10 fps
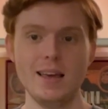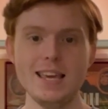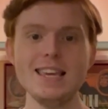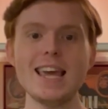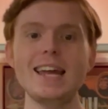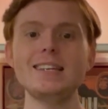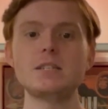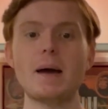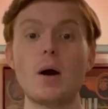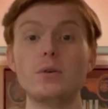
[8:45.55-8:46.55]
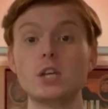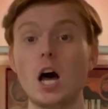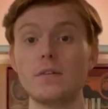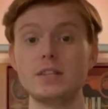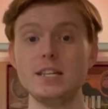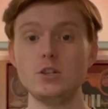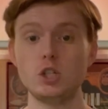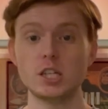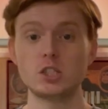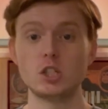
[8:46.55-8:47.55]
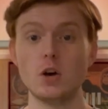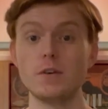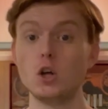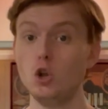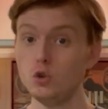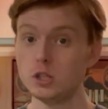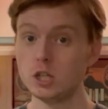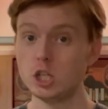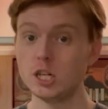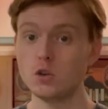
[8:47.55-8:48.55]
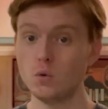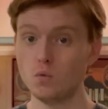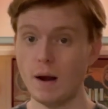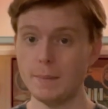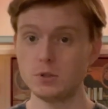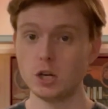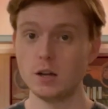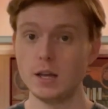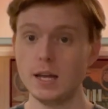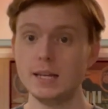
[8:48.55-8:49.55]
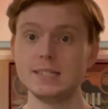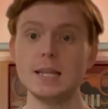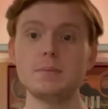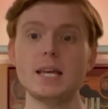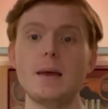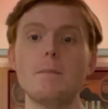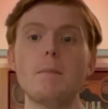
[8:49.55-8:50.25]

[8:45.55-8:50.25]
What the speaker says: He gained his powers after the ingestion of a hallucinogen called Rapture, slipped to him